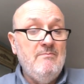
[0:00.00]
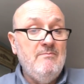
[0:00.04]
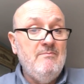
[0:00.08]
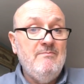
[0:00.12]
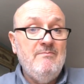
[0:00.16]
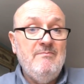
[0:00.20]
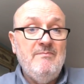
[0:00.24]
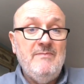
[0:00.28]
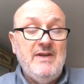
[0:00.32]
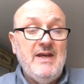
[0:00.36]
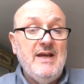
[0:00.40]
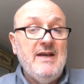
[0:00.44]

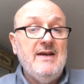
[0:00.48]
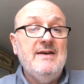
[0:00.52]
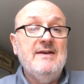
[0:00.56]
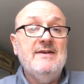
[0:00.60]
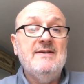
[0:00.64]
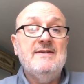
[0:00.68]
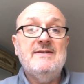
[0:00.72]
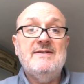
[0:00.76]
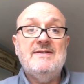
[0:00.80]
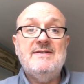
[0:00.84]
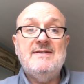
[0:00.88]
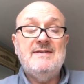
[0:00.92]

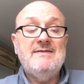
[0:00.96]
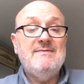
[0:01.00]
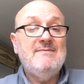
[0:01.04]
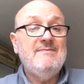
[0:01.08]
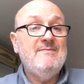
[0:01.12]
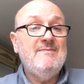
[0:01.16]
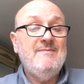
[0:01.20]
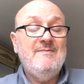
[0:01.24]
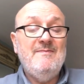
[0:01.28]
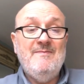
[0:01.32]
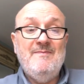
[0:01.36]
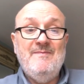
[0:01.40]
years,
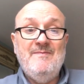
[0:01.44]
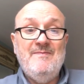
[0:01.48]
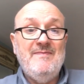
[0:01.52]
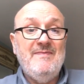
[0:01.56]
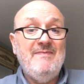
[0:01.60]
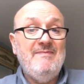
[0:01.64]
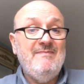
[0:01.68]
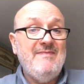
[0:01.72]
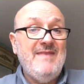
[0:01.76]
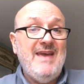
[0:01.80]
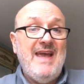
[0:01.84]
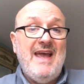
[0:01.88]

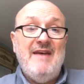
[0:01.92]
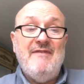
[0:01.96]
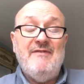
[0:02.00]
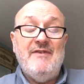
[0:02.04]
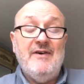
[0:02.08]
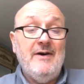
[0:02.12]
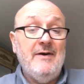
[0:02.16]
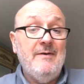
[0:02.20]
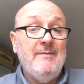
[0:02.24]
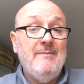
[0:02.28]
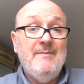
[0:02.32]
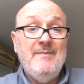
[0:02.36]

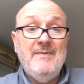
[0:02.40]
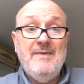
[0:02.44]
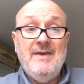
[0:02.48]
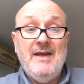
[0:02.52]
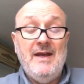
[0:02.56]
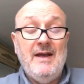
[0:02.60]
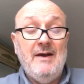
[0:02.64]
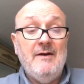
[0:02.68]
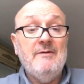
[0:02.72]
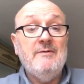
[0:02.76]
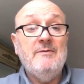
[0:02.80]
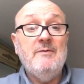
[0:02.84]
ever.
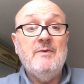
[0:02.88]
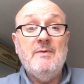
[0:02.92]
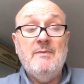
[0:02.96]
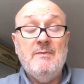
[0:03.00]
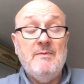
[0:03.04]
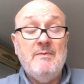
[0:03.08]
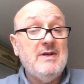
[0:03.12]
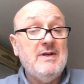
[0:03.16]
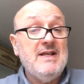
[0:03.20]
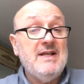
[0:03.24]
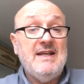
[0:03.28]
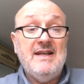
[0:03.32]

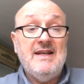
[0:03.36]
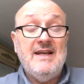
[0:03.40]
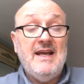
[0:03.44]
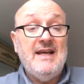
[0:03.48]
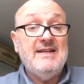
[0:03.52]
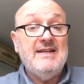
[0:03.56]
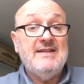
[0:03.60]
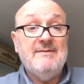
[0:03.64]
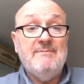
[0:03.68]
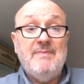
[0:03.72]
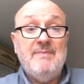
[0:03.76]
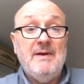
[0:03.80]
In the
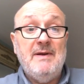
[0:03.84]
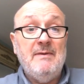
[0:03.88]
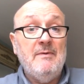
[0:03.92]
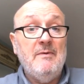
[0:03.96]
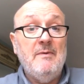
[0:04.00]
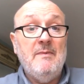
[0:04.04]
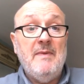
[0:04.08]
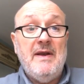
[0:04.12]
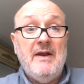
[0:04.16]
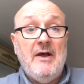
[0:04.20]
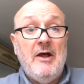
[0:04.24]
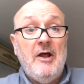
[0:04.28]
case of people
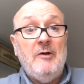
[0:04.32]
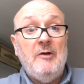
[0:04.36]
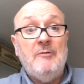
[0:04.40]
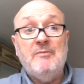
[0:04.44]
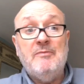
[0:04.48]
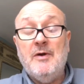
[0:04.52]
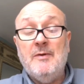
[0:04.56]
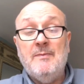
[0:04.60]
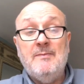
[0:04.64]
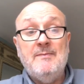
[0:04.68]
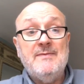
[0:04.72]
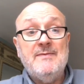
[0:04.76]
with mental health
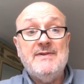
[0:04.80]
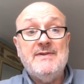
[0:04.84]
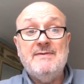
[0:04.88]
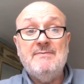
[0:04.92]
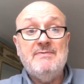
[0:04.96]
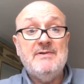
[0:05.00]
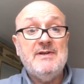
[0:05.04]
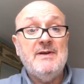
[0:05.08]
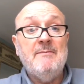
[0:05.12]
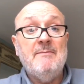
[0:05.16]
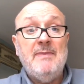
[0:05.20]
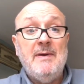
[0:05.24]
problems,
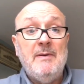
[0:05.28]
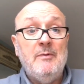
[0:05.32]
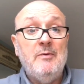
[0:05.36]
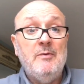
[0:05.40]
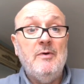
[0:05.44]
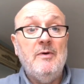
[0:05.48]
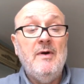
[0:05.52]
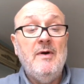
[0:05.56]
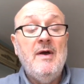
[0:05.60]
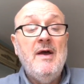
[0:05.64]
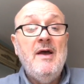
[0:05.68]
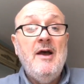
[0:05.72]
some
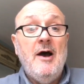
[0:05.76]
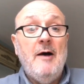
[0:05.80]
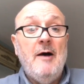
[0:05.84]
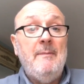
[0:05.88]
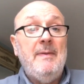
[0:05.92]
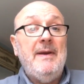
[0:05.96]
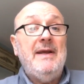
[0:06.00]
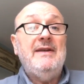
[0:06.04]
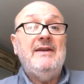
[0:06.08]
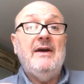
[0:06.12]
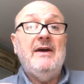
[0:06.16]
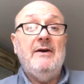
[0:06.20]
people are
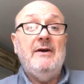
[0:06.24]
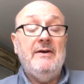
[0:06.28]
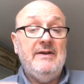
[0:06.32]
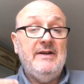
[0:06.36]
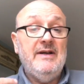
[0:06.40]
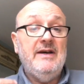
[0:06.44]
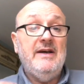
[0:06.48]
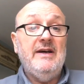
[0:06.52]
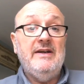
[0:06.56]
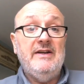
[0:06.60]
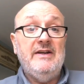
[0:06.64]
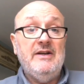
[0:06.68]
being
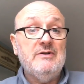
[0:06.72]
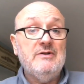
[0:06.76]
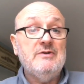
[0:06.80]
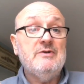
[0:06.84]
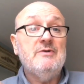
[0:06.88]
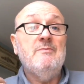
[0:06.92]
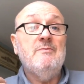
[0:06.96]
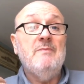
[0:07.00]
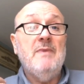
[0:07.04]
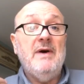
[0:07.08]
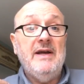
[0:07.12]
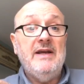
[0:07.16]
diagnosed
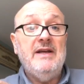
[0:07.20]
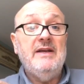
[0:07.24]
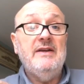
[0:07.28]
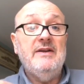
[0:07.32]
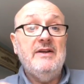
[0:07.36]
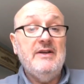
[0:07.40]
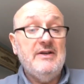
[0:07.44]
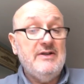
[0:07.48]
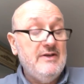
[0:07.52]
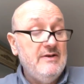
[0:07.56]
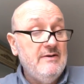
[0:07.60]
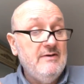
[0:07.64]
with my
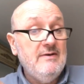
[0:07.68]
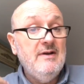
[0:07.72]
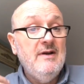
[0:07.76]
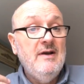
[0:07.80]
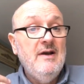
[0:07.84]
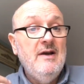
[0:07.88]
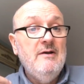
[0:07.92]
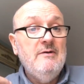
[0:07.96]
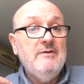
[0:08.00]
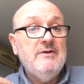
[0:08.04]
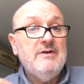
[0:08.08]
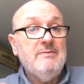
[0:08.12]
condition,
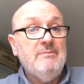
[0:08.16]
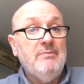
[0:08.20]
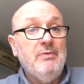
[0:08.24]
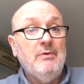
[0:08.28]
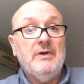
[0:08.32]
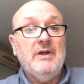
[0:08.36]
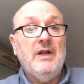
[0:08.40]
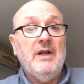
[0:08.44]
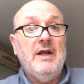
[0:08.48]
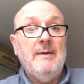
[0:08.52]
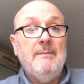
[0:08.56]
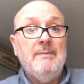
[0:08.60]
which is
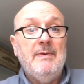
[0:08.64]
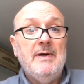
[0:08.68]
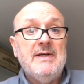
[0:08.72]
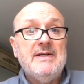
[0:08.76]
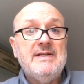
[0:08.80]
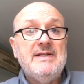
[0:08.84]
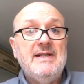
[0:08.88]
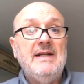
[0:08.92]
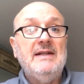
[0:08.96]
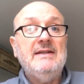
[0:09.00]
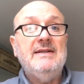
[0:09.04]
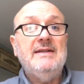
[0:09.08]
borderline
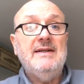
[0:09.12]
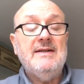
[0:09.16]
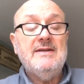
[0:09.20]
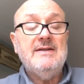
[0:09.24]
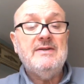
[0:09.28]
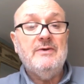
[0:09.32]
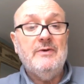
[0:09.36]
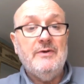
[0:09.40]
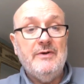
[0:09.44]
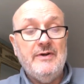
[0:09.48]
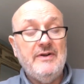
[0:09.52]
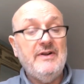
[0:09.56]
personality
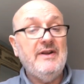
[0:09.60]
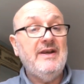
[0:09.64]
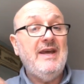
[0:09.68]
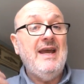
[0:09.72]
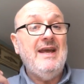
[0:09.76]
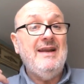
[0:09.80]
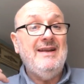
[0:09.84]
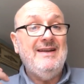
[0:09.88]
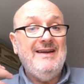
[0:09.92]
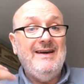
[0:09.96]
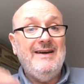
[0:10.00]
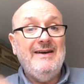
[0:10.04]
disorder. They're
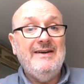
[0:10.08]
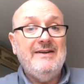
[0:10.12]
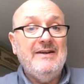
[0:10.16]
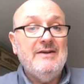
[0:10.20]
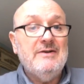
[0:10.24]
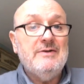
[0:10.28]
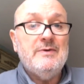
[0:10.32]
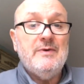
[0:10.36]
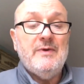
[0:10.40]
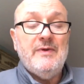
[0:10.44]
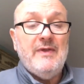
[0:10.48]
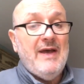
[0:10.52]
getting
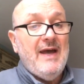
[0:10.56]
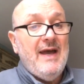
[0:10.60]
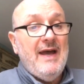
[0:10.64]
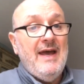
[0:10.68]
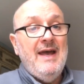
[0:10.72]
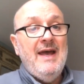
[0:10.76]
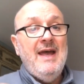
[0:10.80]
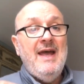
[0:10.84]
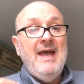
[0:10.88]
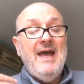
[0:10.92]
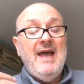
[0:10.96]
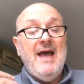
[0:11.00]
diagnosed with that
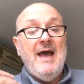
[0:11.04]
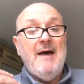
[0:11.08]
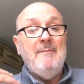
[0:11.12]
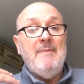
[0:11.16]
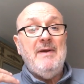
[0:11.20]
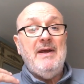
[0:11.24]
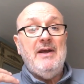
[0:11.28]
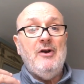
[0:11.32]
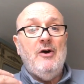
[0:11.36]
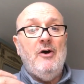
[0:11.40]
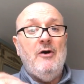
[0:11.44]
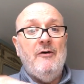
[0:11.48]
and
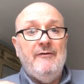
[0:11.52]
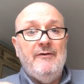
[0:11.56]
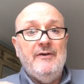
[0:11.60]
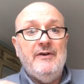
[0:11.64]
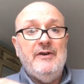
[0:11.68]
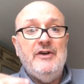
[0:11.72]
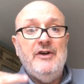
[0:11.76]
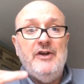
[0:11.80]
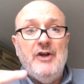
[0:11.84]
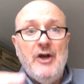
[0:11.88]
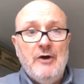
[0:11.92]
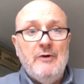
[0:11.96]
being offered
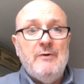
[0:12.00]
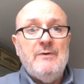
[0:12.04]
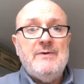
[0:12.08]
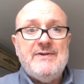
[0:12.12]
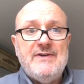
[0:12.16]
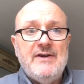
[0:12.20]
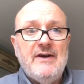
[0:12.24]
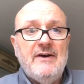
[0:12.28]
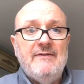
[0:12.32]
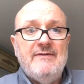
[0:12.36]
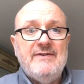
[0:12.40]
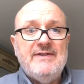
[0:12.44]
no
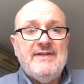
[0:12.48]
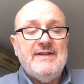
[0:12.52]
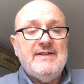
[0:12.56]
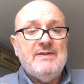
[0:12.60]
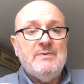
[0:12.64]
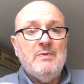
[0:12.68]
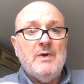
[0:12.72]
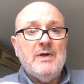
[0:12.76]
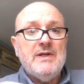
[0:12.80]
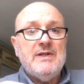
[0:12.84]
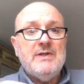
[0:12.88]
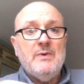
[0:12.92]
services
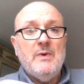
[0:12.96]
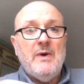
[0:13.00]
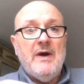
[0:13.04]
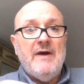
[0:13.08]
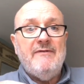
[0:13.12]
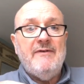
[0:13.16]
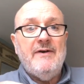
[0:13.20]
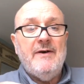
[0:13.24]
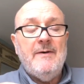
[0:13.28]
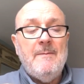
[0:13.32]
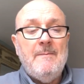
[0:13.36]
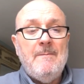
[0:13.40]
whatsoever.